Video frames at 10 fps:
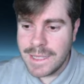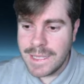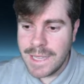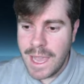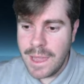
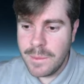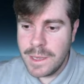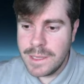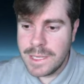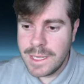same
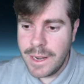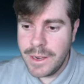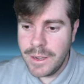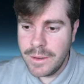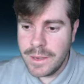
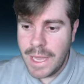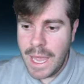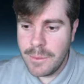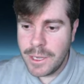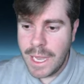scenario.
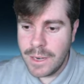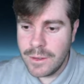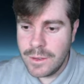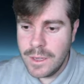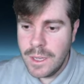Hammer
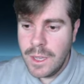candle,